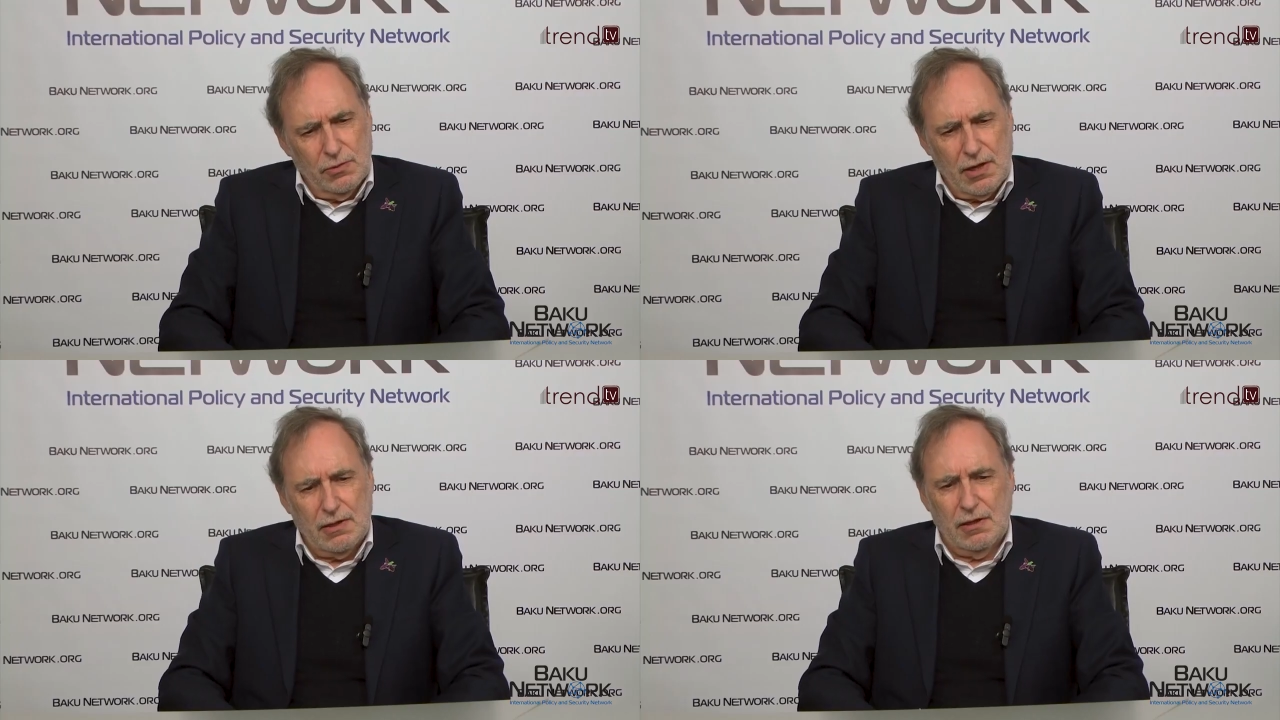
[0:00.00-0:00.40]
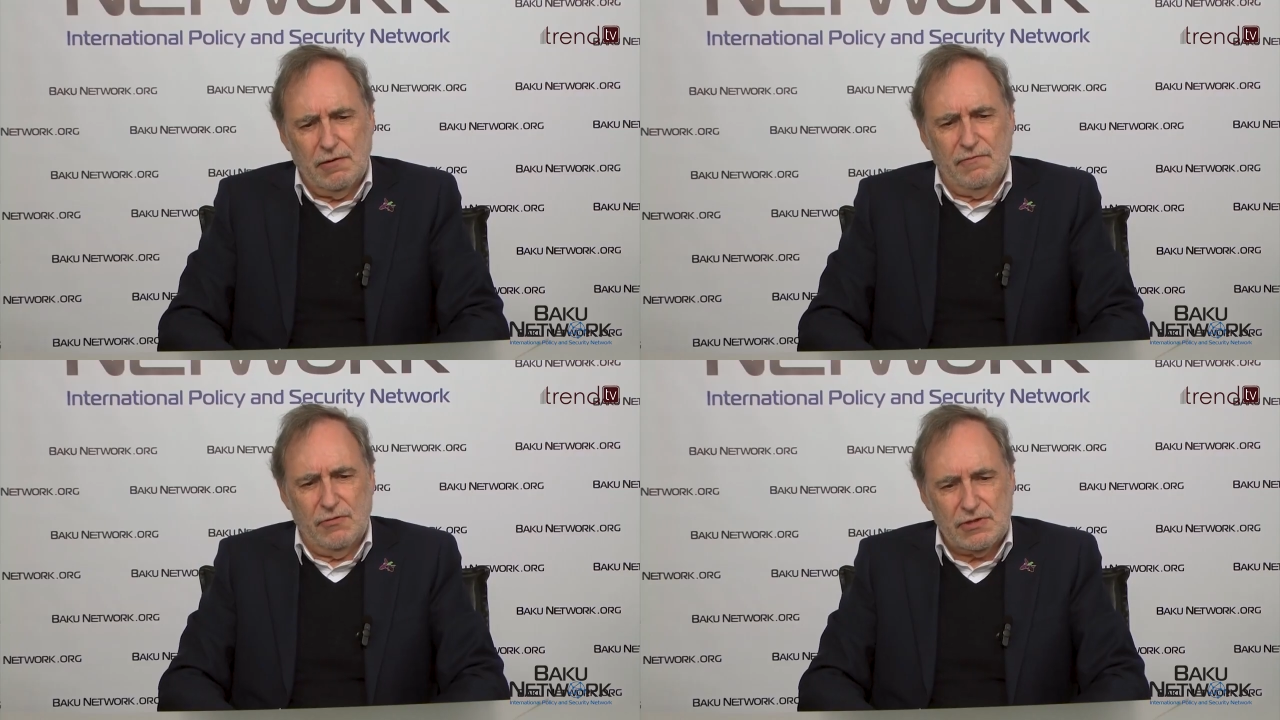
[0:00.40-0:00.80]
Can
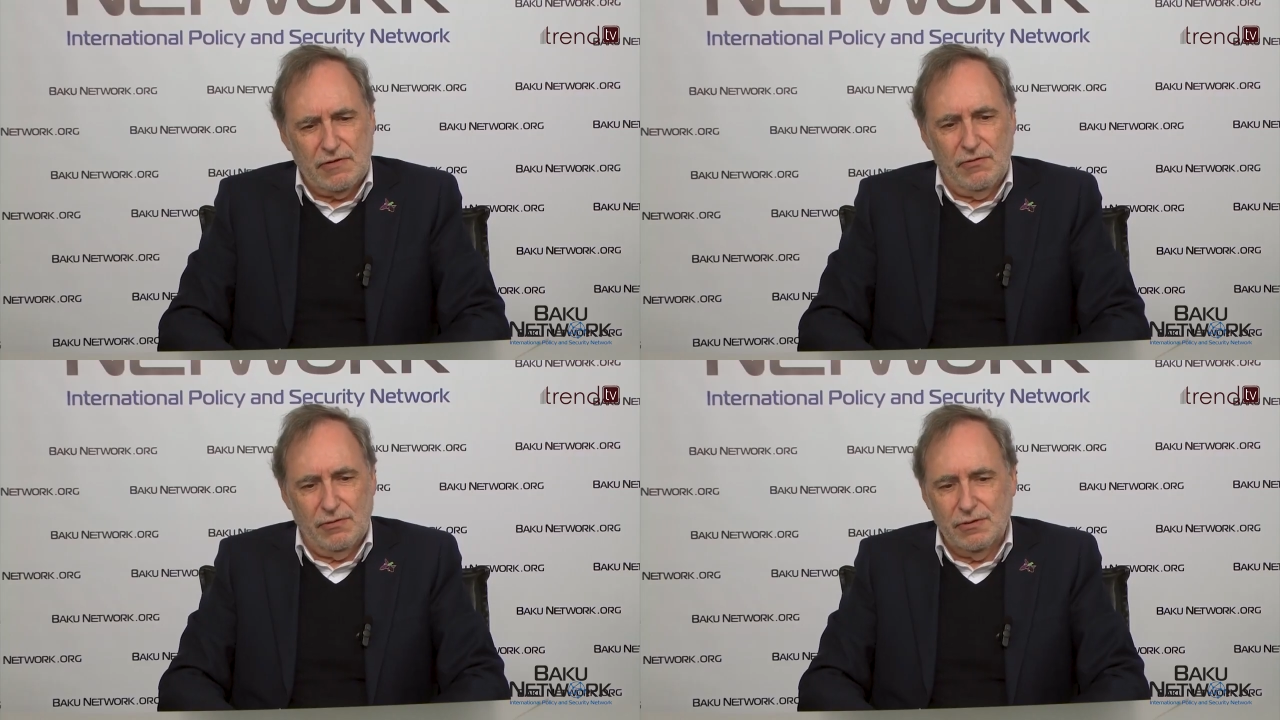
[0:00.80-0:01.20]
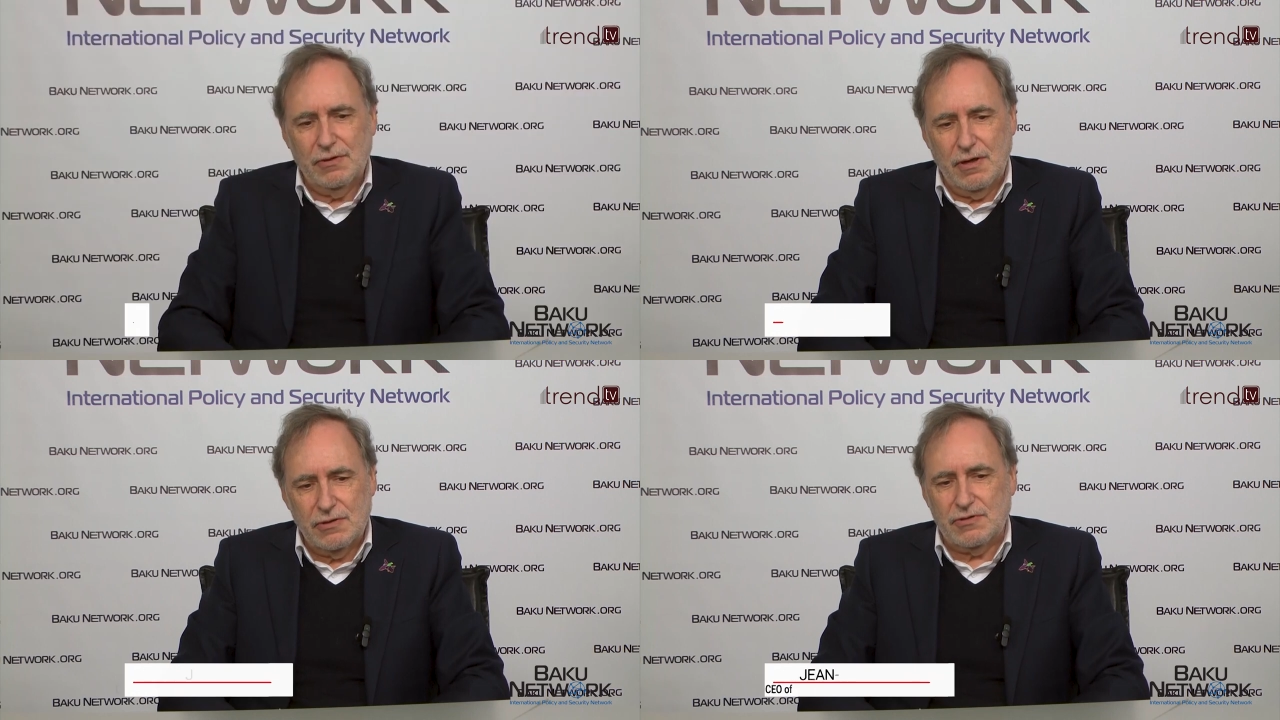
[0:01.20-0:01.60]
have several
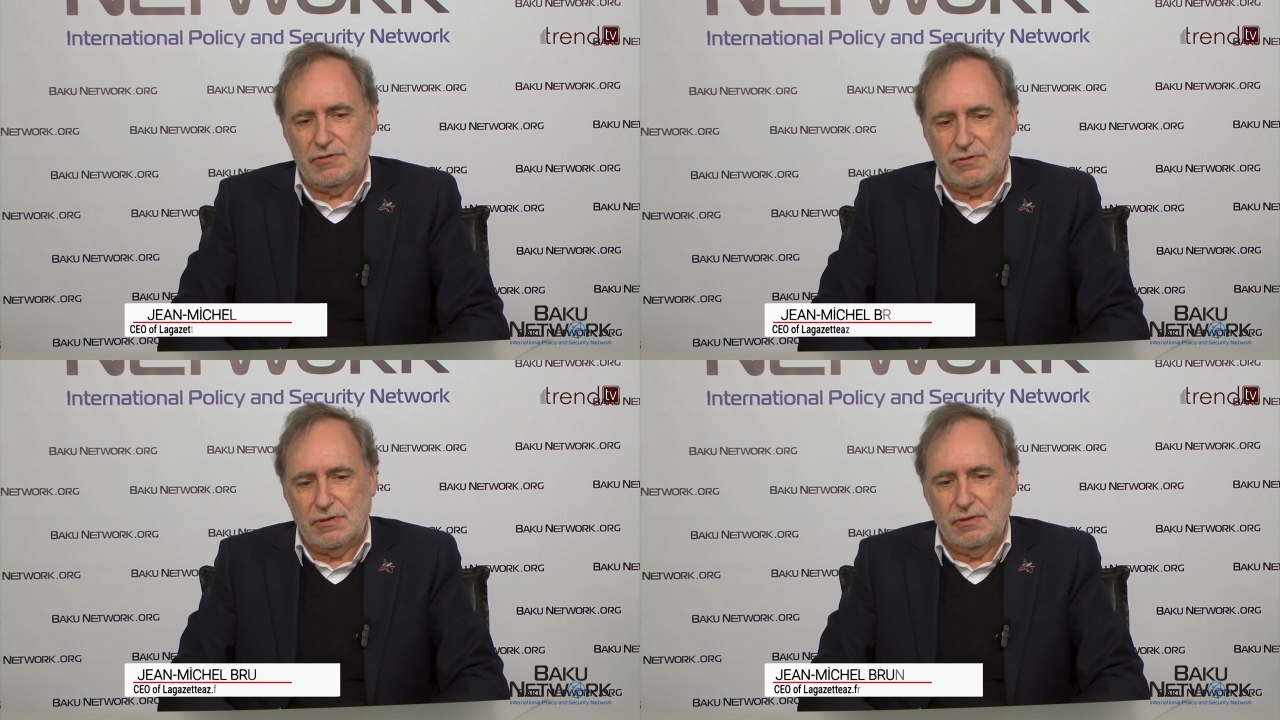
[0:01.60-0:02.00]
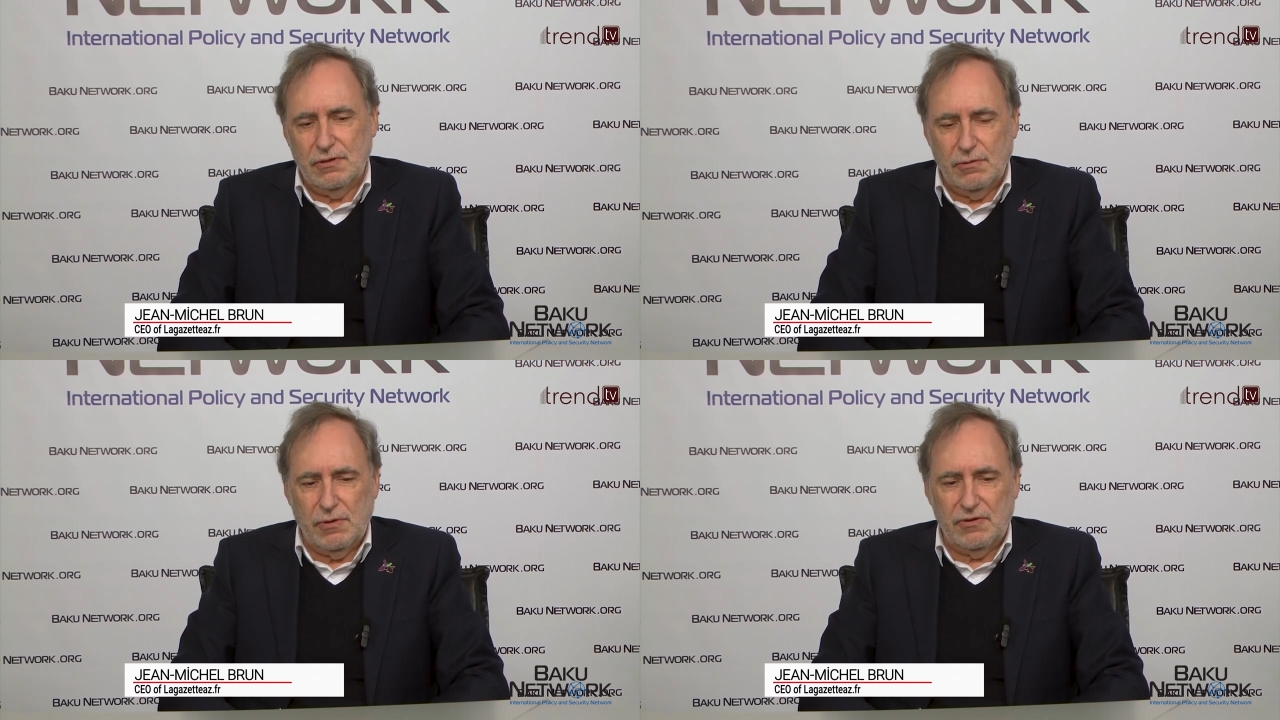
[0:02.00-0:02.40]
answers
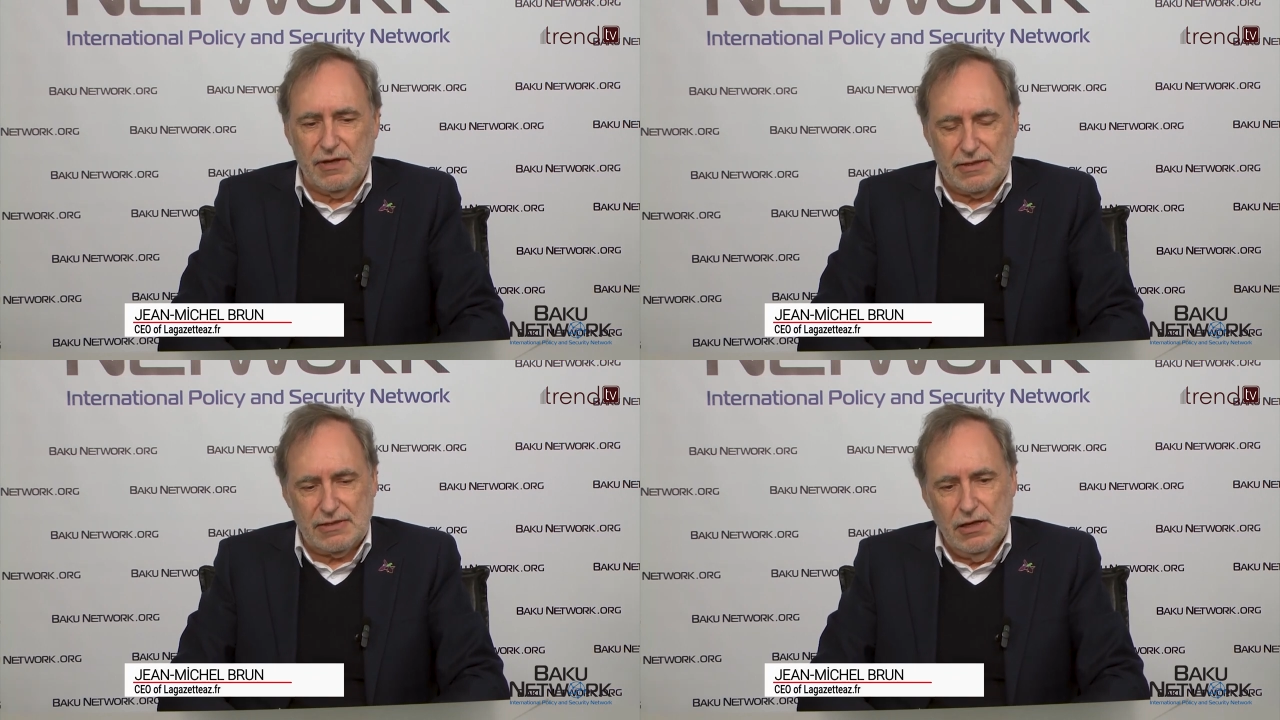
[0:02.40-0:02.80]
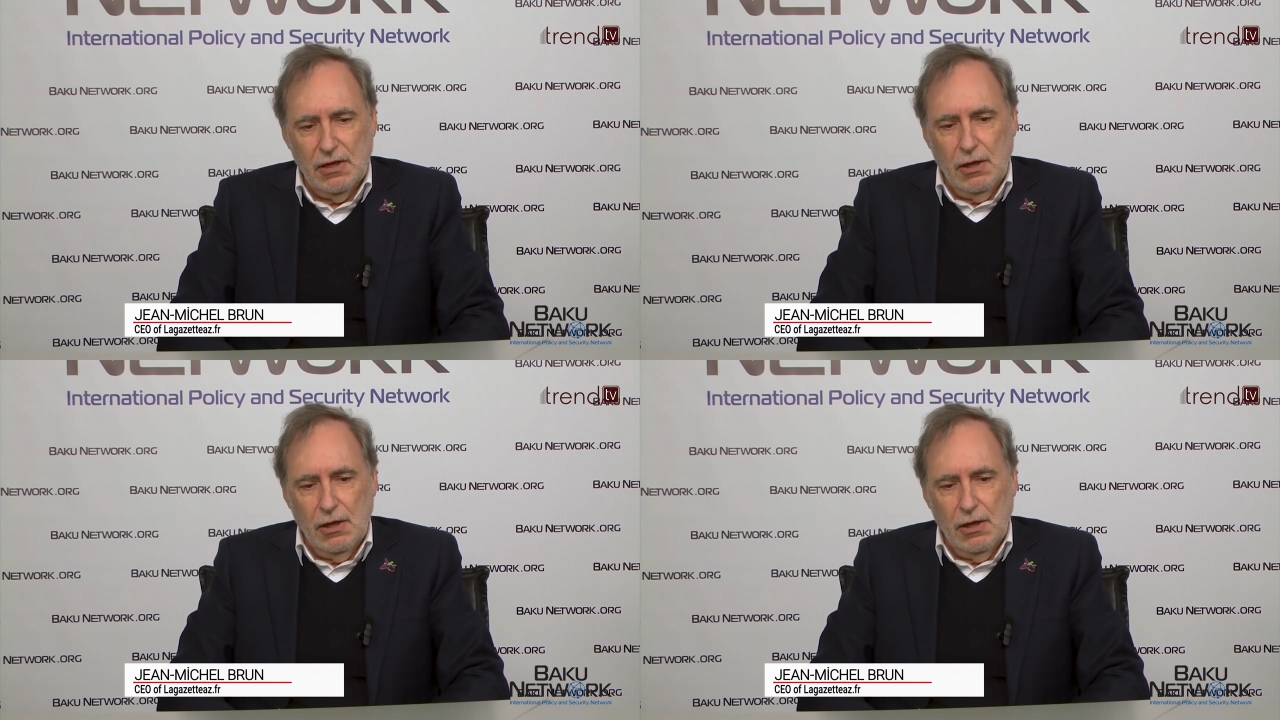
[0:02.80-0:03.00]
about that.